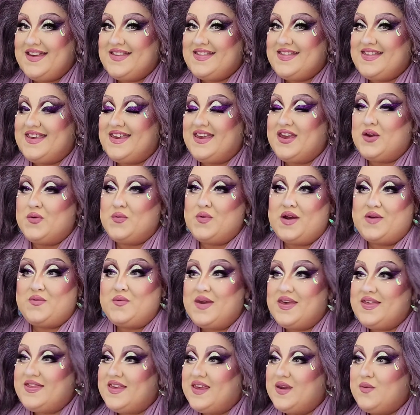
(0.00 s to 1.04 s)
The
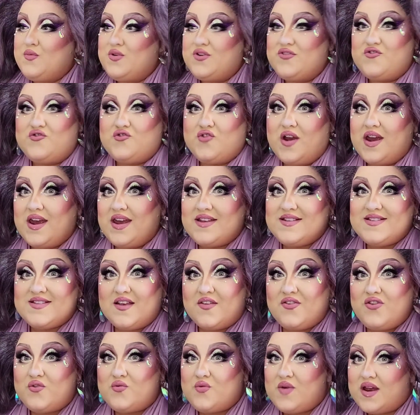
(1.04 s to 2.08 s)
runway theme was trains
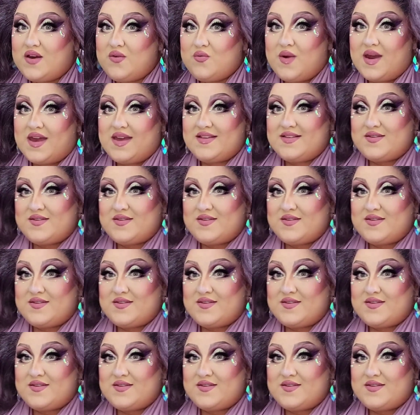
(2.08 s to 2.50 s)
on the runway,